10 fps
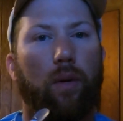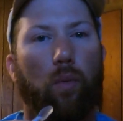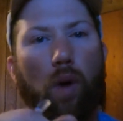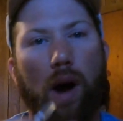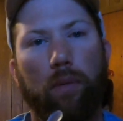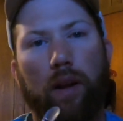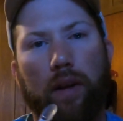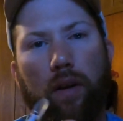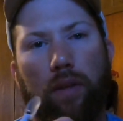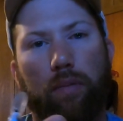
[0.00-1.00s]
Why would I
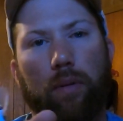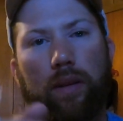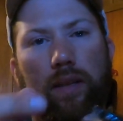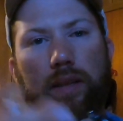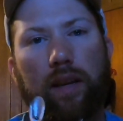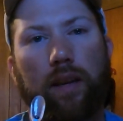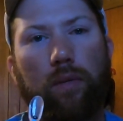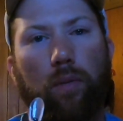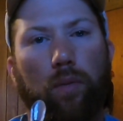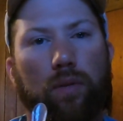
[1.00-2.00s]
not throw this in
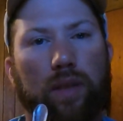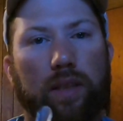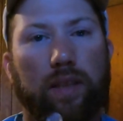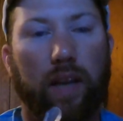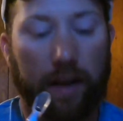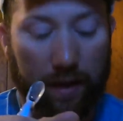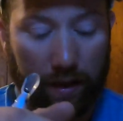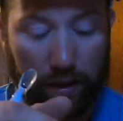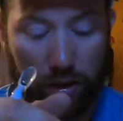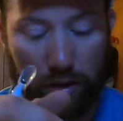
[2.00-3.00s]
sunny
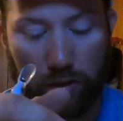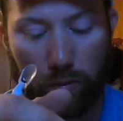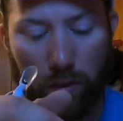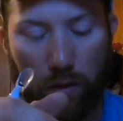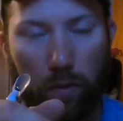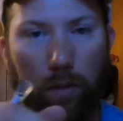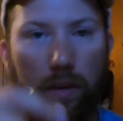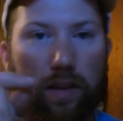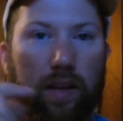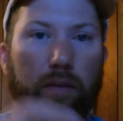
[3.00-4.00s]
conditions? Well,
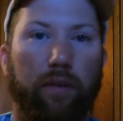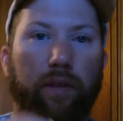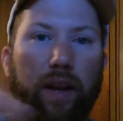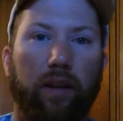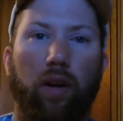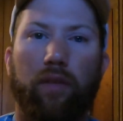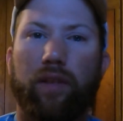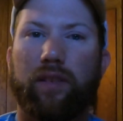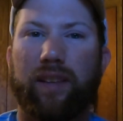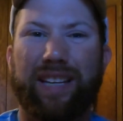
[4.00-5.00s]
the sun reflecting off
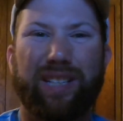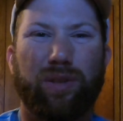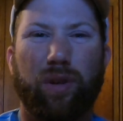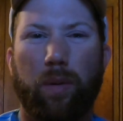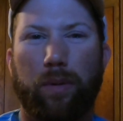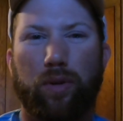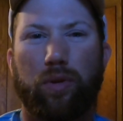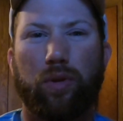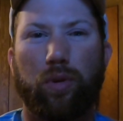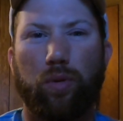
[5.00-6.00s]
it, it's just
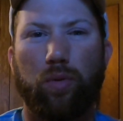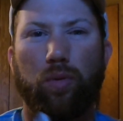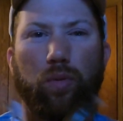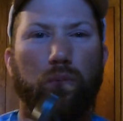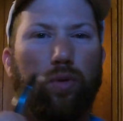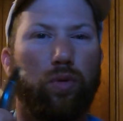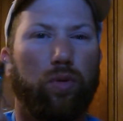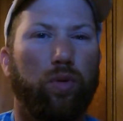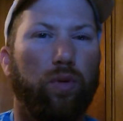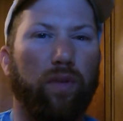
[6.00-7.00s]
almost too
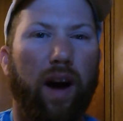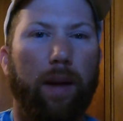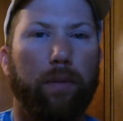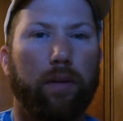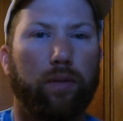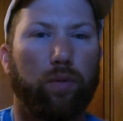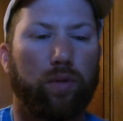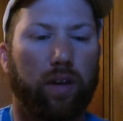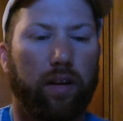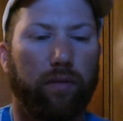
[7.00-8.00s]
vibrant, too
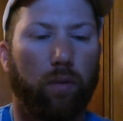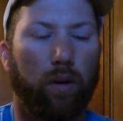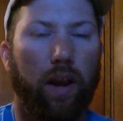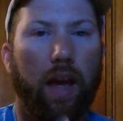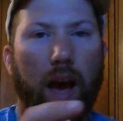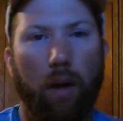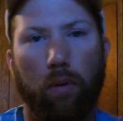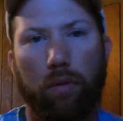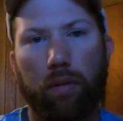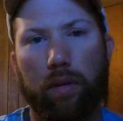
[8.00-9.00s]
sunny for it. I
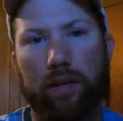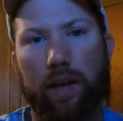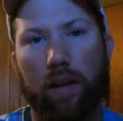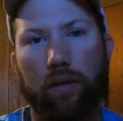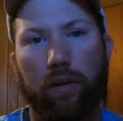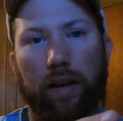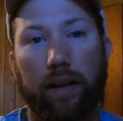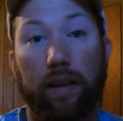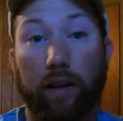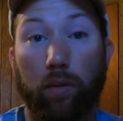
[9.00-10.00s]
will throw this color in
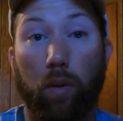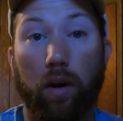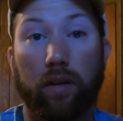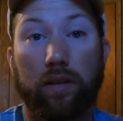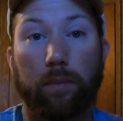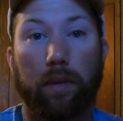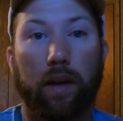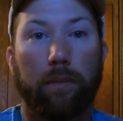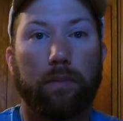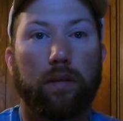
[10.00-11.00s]
clear water
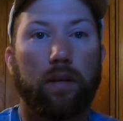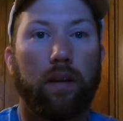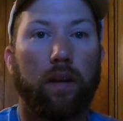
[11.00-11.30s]
sometimes.